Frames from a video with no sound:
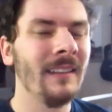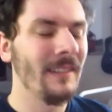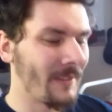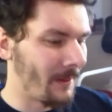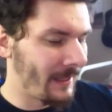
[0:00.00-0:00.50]

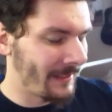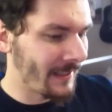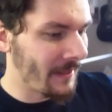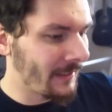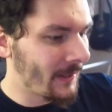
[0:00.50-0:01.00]
So let's
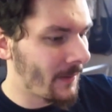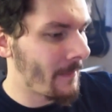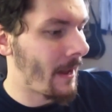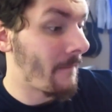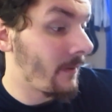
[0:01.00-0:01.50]
send it to
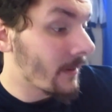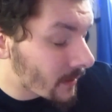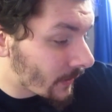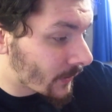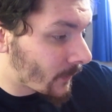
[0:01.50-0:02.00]
him. I'm very
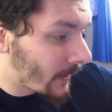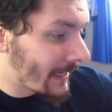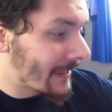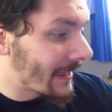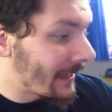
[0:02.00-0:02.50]
curious what
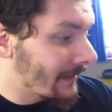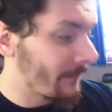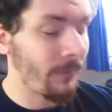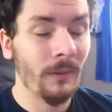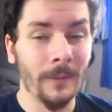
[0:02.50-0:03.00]
he thinks.
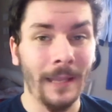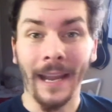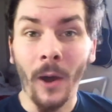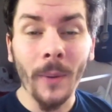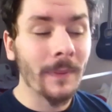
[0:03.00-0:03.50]
Bro, I
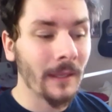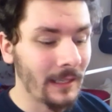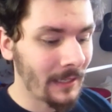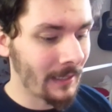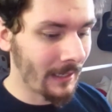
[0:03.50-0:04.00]
hope that
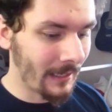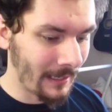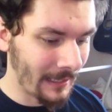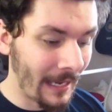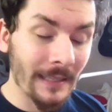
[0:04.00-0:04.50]
he uh,
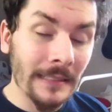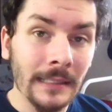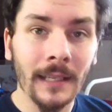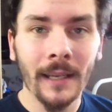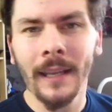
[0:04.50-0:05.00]
he likes
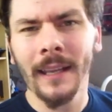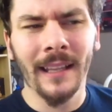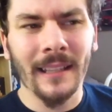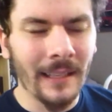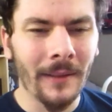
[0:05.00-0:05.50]
it.
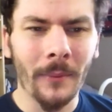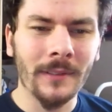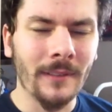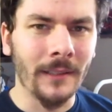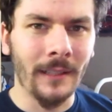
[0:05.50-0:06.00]

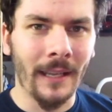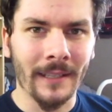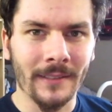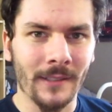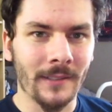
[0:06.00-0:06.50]
What's not to like?
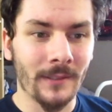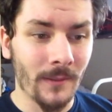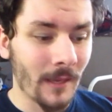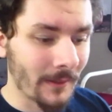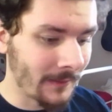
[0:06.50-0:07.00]
It's just two
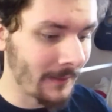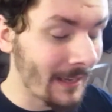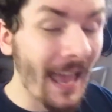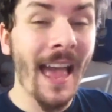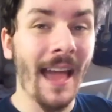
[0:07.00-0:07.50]
sentences.